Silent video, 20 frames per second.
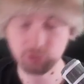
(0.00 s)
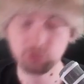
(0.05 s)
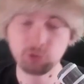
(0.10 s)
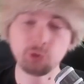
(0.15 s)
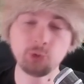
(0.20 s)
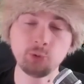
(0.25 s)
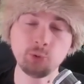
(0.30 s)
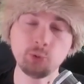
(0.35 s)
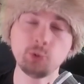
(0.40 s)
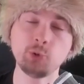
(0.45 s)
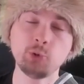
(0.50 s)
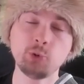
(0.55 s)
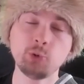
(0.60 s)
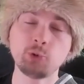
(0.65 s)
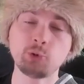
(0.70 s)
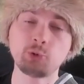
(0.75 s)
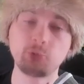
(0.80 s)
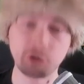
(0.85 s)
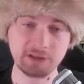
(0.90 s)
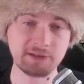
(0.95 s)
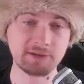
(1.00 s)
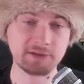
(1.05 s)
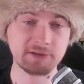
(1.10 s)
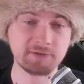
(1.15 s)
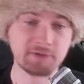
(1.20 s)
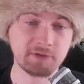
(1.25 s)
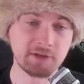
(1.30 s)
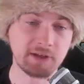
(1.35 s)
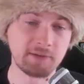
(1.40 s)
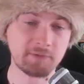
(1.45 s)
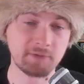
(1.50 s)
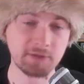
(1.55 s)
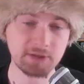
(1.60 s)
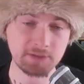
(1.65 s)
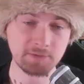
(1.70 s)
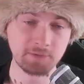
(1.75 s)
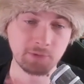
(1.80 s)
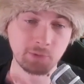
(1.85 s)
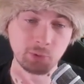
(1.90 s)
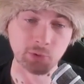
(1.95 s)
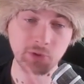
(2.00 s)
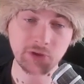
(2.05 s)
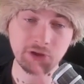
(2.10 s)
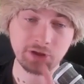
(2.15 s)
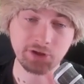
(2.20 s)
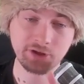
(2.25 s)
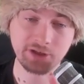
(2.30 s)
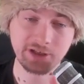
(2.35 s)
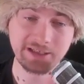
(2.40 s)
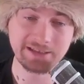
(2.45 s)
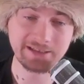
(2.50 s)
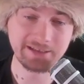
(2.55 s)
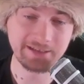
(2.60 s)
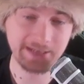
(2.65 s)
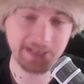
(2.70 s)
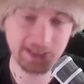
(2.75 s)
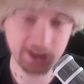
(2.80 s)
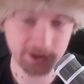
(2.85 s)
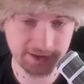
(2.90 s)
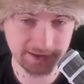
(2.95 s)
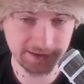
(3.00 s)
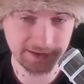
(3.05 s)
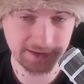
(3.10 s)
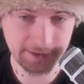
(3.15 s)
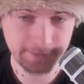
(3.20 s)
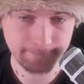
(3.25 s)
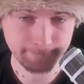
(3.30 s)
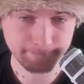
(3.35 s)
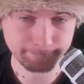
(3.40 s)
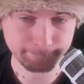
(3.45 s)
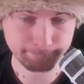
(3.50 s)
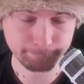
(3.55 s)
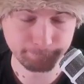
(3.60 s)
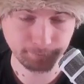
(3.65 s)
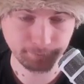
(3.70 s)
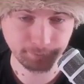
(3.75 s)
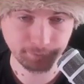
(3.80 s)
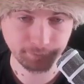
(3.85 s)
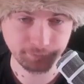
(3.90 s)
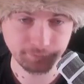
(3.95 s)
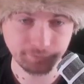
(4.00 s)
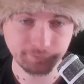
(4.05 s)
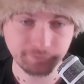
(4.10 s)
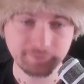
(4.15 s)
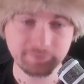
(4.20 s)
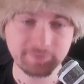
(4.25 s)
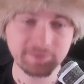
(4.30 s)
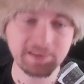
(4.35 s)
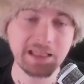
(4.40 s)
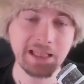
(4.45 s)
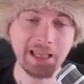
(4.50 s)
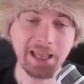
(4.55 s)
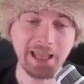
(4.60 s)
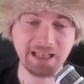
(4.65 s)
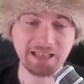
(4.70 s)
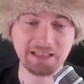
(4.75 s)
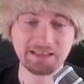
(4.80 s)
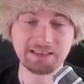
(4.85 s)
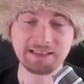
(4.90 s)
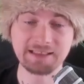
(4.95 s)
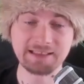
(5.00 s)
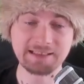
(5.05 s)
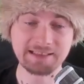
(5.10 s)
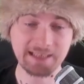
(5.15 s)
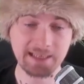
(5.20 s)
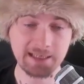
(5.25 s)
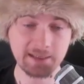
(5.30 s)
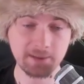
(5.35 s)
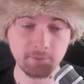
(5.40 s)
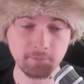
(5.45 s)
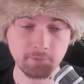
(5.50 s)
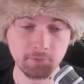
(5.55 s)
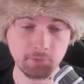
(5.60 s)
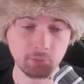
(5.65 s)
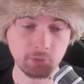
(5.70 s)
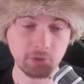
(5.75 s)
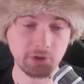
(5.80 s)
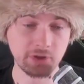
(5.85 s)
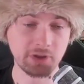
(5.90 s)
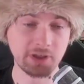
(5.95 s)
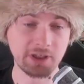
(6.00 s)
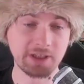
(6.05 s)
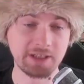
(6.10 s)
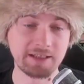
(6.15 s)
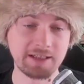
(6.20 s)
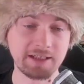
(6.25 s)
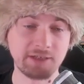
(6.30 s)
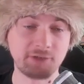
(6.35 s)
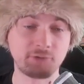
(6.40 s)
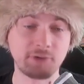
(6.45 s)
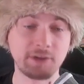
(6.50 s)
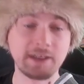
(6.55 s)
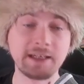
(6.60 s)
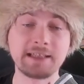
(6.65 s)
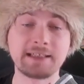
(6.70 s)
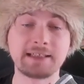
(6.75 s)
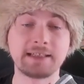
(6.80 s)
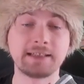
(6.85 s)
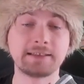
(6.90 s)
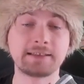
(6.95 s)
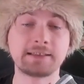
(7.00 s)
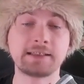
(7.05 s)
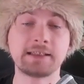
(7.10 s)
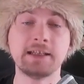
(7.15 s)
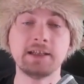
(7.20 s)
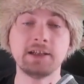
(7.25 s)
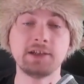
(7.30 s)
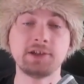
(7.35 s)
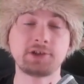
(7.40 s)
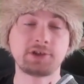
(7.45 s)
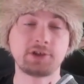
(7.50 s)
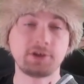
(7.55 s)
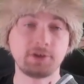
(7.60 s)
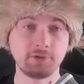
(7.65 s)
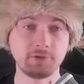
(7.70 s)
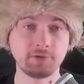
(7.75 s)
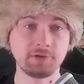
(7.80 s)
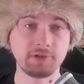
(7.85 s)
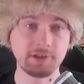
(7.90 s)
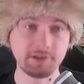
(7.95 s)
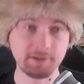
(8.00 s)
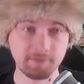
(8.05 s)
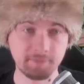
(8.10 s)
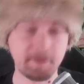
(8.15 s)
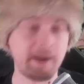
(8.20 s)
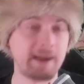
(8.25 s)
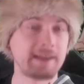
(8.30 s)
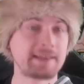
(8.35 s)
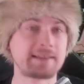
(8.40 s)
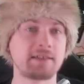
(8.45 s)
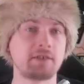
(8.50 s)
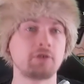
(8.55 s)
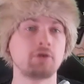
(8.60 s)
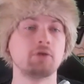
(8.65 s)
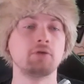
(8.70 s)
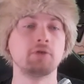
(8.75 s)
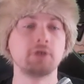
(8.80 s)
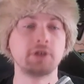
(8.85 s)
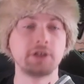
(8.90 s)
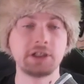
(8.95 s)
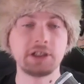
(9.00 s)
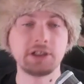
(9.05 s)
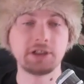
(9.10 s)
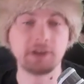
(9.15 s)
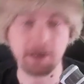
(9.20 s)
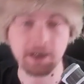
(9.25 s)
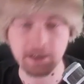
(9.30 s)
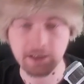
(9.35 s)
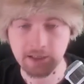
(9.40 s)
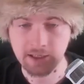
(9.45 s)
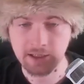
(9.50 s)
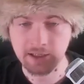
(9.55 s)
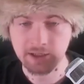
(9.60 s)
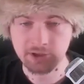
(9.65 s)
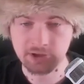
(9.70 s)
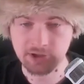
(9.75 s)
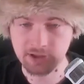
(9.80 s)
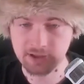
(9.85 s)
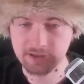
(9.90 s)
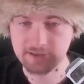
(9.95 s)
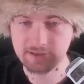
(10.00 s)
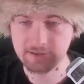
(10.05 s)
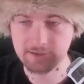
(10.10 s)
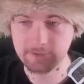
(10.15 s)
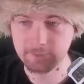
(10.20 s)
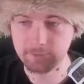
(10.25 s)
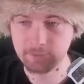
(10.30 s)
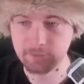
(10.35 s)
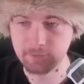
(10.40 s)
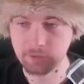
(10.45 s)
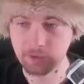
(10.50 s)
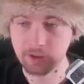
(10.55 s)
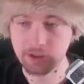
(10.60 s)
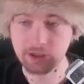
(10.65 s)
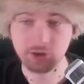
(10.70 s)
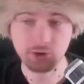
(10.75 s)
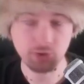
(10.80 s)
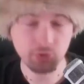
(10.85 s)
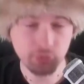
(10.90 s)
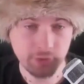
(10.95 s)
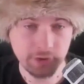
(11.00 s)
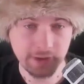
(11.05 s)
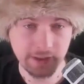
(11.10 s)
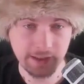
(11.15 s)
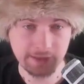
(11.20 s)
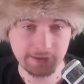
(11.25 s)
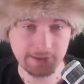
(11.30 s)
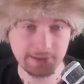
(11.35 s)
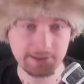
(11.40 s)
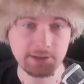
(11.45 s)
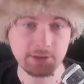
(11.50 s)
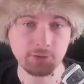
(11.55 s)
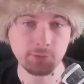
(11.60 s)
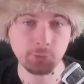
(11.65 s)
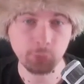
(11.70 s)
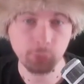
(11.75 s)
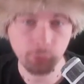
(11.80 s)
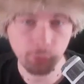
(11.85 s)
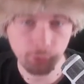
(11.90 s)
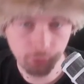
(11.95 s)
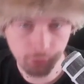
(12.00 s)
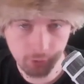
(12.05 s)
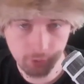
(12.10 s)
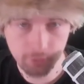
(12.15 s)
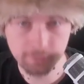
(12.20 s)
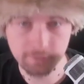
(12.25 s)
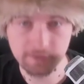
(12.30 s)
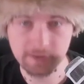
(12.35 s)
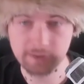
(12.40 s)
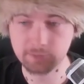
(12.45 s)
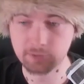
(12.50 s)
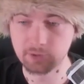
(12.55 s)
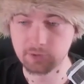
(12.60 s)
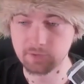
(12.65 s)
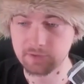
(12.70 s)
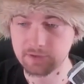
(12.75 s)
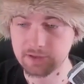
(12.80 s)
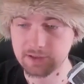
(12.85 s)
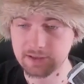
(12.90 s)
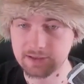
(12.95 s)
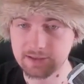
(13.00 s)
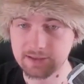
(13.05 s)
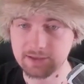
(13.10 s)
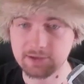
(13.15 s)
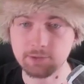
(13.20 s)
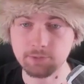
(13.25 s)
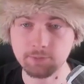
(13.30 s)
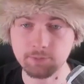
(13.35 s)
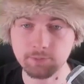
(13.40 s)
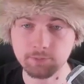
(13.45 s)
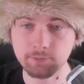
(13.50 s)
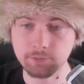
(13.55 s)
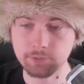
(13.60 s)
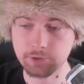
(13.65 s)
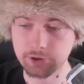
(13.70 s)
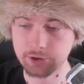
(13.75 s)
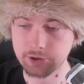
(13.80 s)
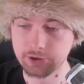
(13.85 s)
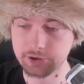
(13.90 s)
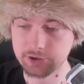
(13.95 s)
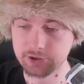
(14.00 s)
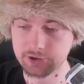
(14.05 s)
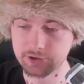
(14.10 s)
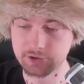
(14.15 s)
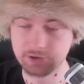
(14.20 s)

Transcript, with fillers: Two reasons for that. First of all, we're gonna get the large city, and second of all, we're gonna get the Renaissance, so faster golden era. Just uh, before I do that, I need to core all of these provinces and uh,